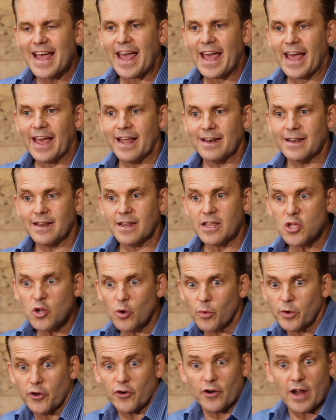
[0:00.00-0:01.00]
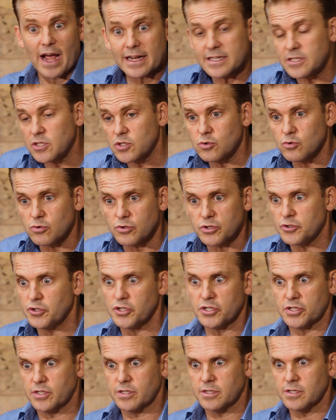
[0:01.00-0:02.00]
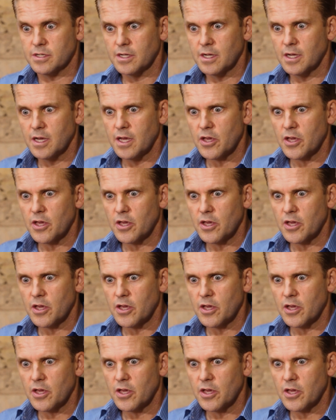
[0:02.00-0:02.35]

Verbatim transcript: And, you know, when you're in acting school, you just,